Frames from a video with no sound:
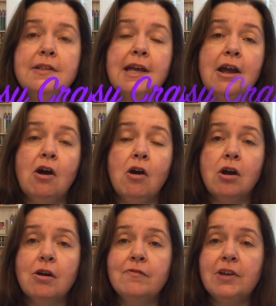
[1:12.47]
They
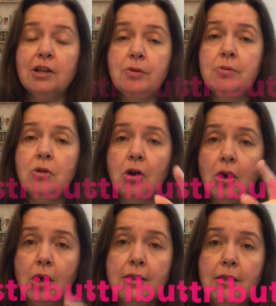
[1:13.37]
are available
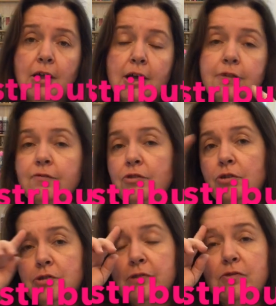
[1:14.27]
online for
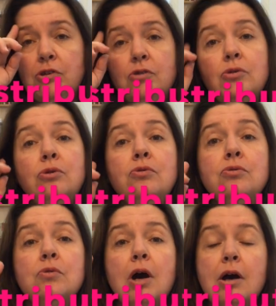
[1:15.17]
those of you
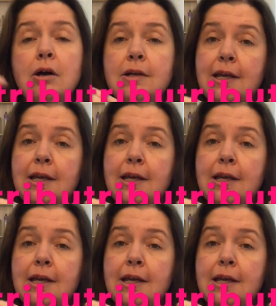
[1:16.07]
who uh,